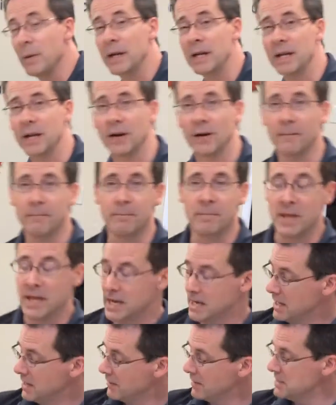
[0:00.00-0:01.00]
been here.
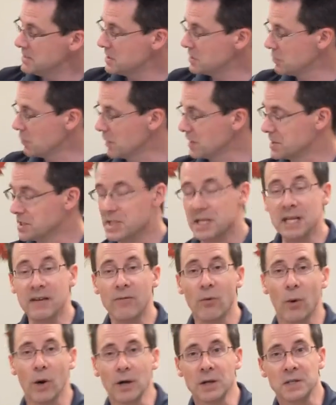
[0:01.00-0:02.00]
This is where
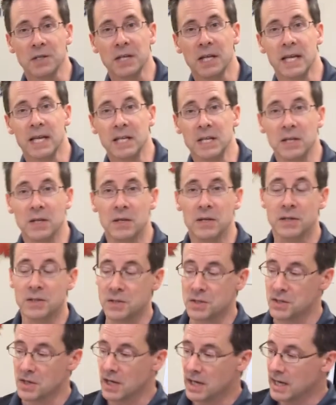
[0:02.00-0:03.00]
Steve works. He
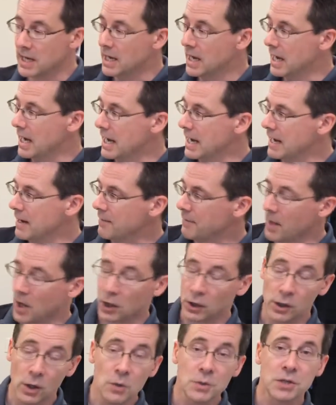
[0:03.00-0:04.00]
is a
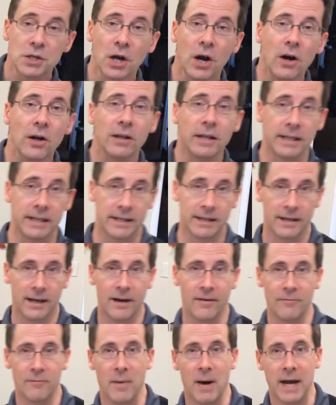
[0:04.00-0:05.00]
close colleague
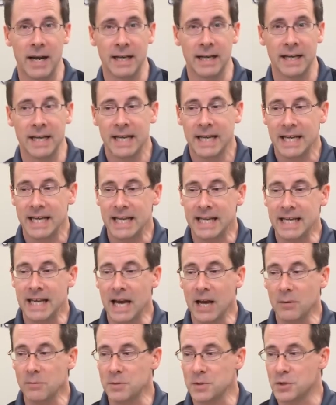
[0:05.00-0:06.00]
of mine. He
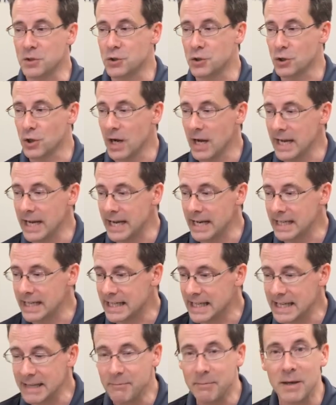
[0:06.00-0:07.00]
helps try and
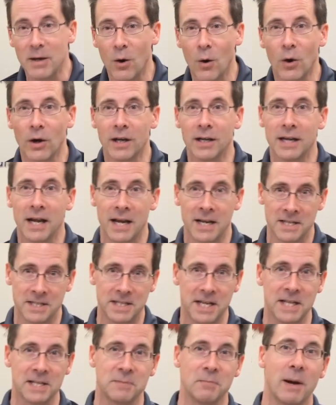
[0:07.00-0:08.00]
keep me
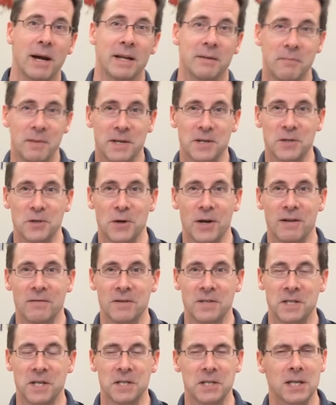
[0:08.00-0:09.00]
organized as my administrative
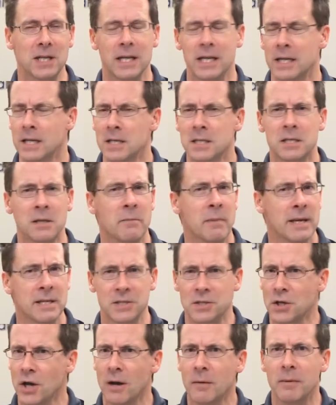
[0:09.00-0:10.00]
assistant. He does the
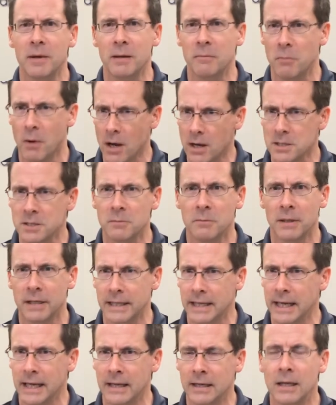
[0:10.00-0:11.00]
best job he possibly
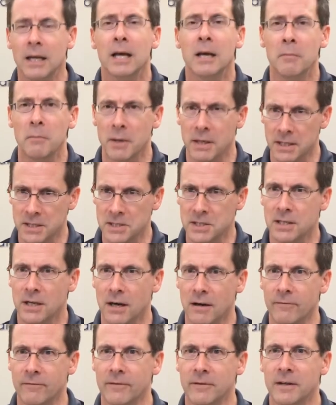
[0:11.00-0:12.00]
can, but it's
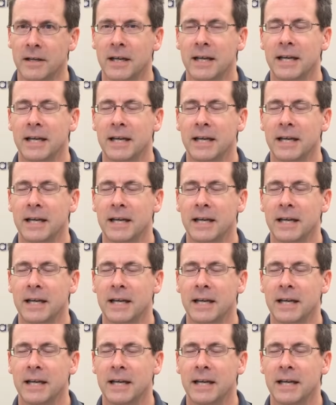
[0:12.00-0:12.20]
tough.